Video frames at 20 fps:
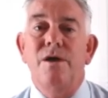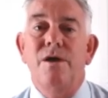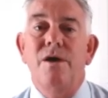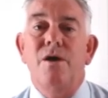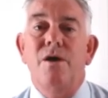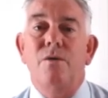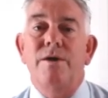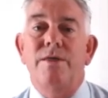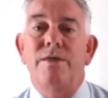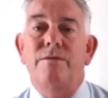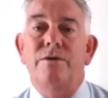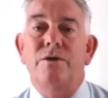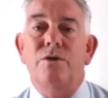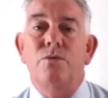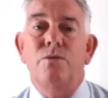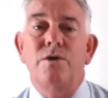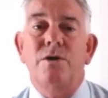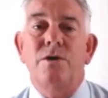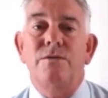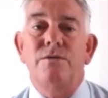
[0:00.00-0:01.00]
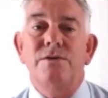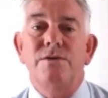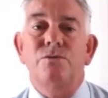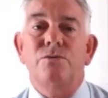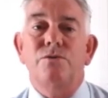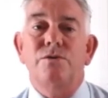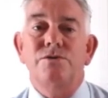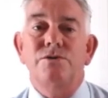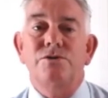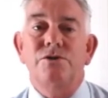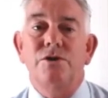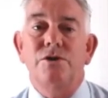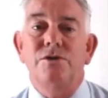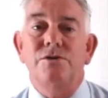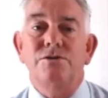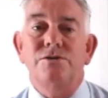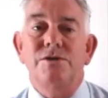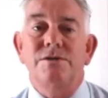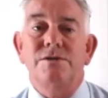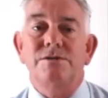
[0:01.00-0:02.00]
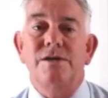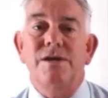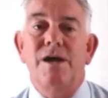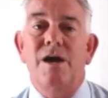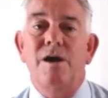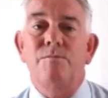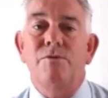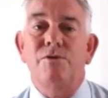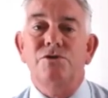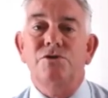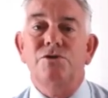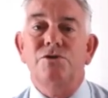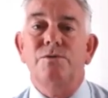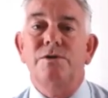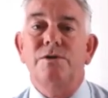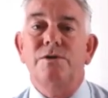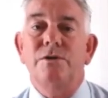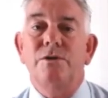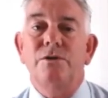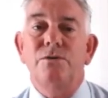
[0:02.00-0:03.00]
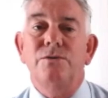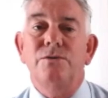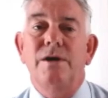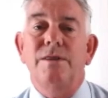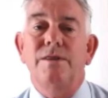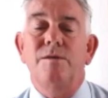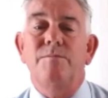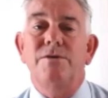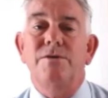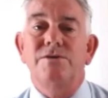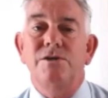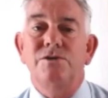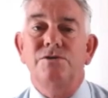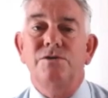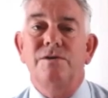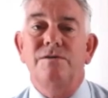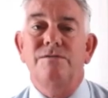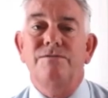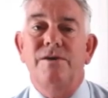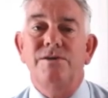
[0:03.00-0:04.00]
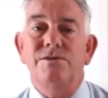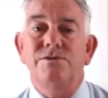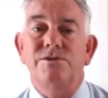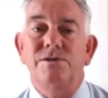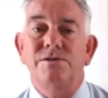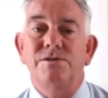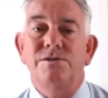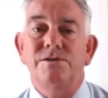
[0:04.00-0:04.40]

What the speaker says: where there are queries or concerns as to how much to include and the potential offences.